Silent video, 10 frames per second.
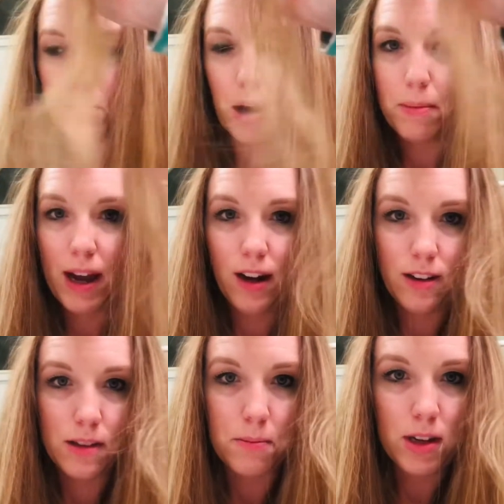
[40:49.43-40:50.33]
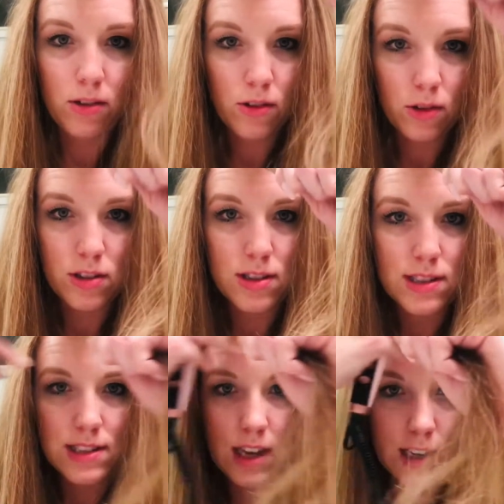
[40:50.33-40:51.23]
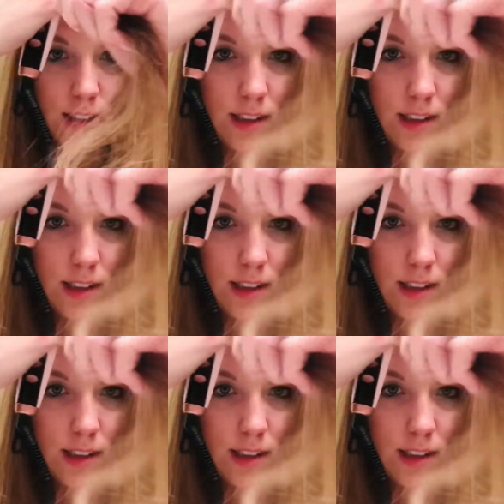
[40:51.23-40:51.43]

part my hair in the middle or to the side